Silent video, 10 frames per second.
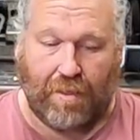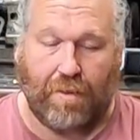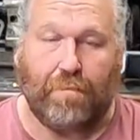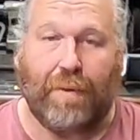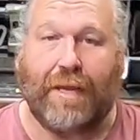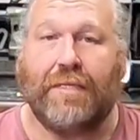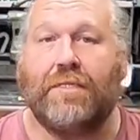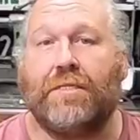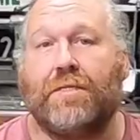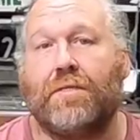the
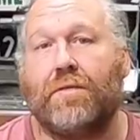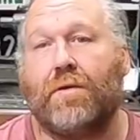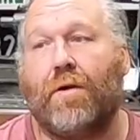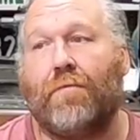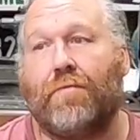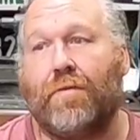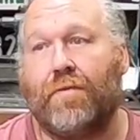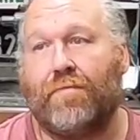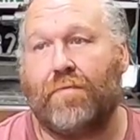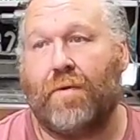base of
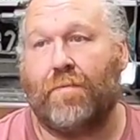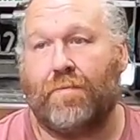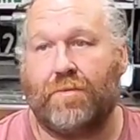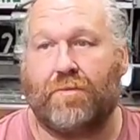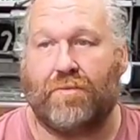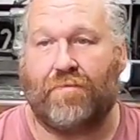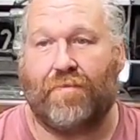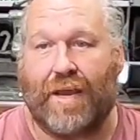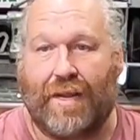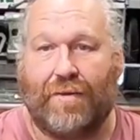the other one was just
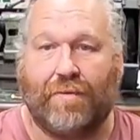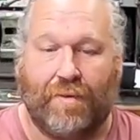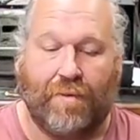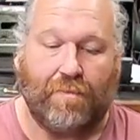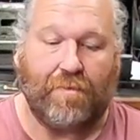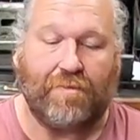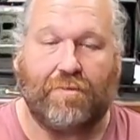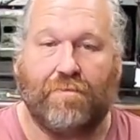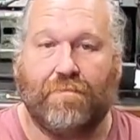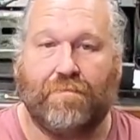flat with
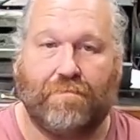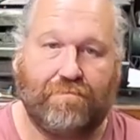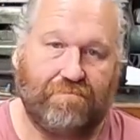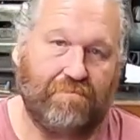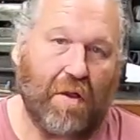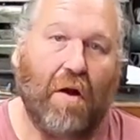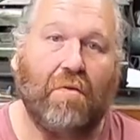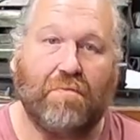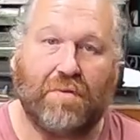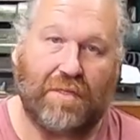some
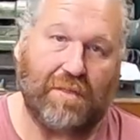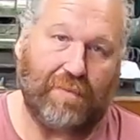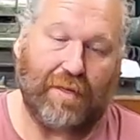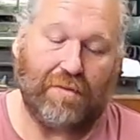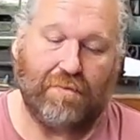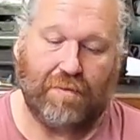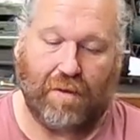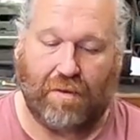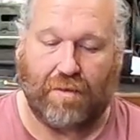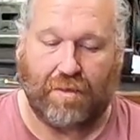holes in the middle.
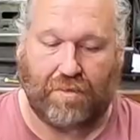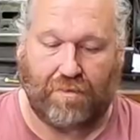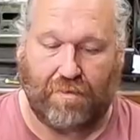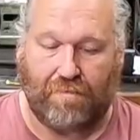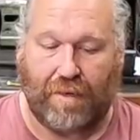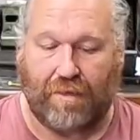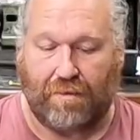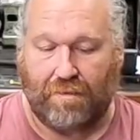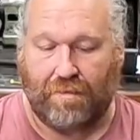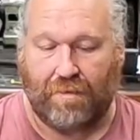I'm going to do the
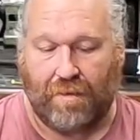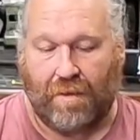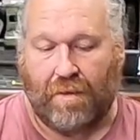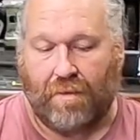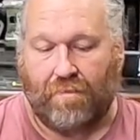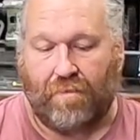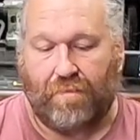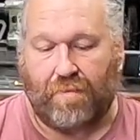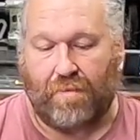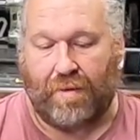middle
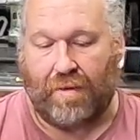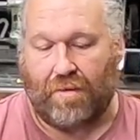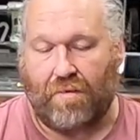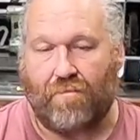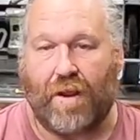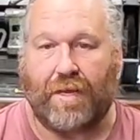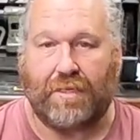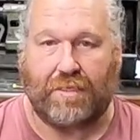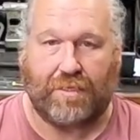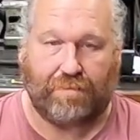with probably like a
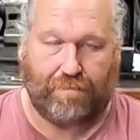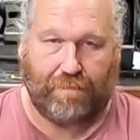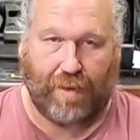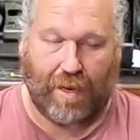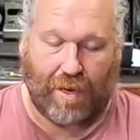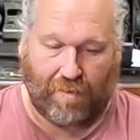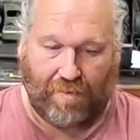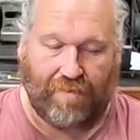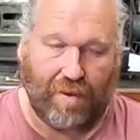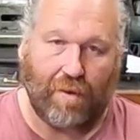raised part
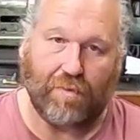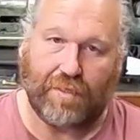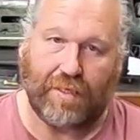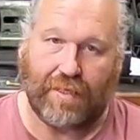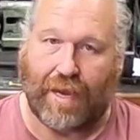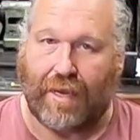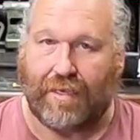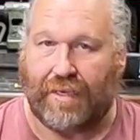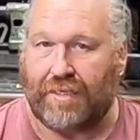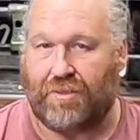with the holes in
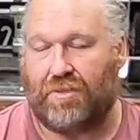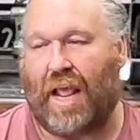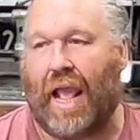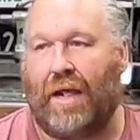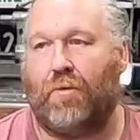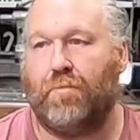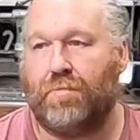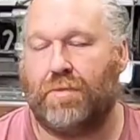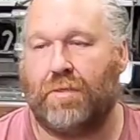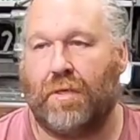that. It just
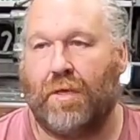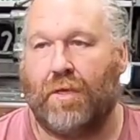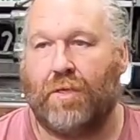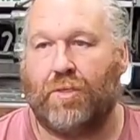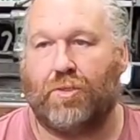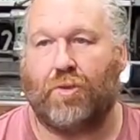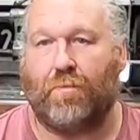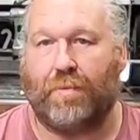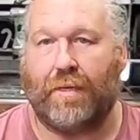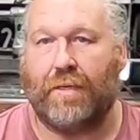helps
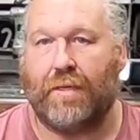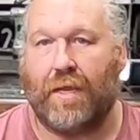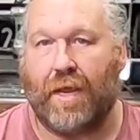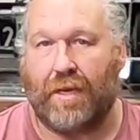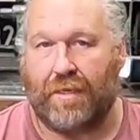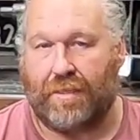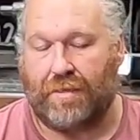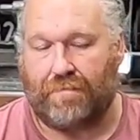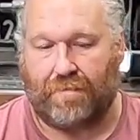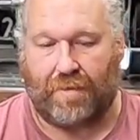stopping any of
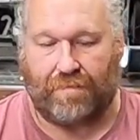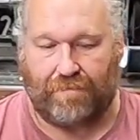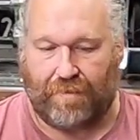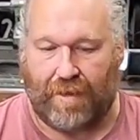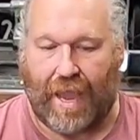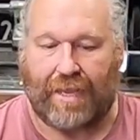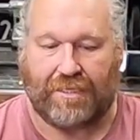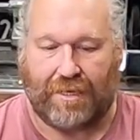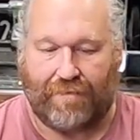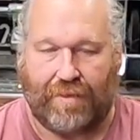the
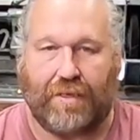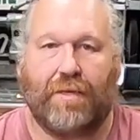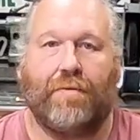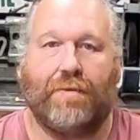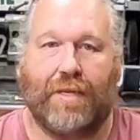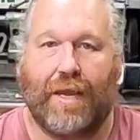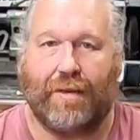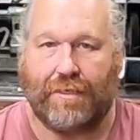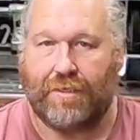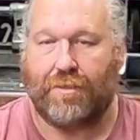ash and everything going
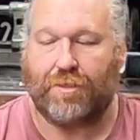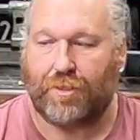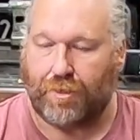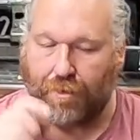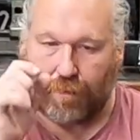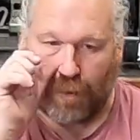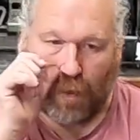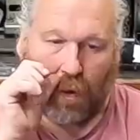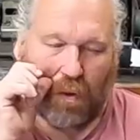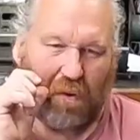down into the tube,
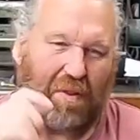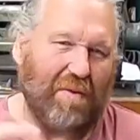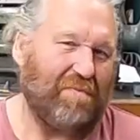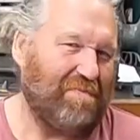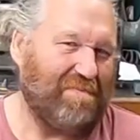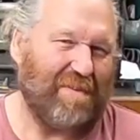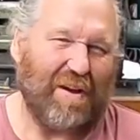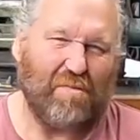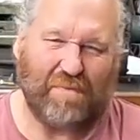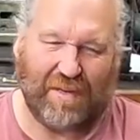although
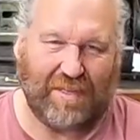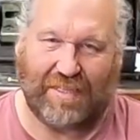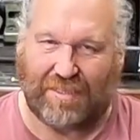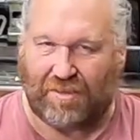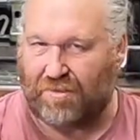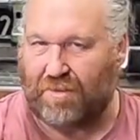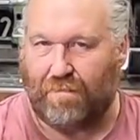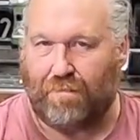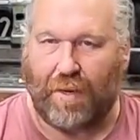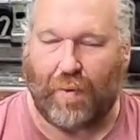that'll be easy just to
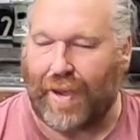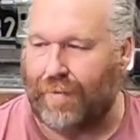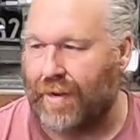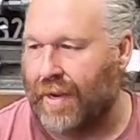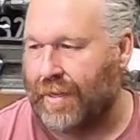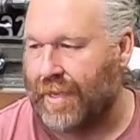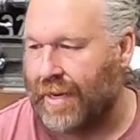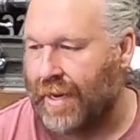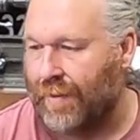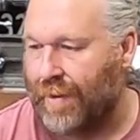blow out now and
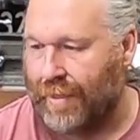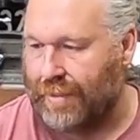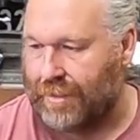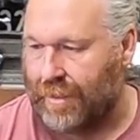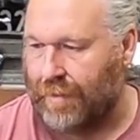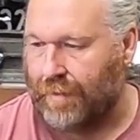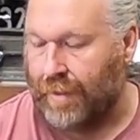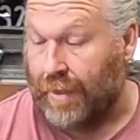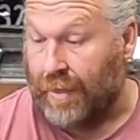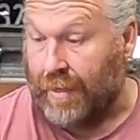again anyway. So
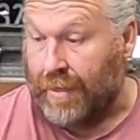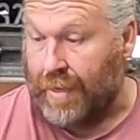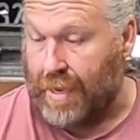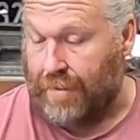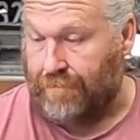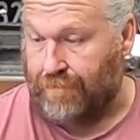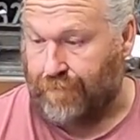yeah,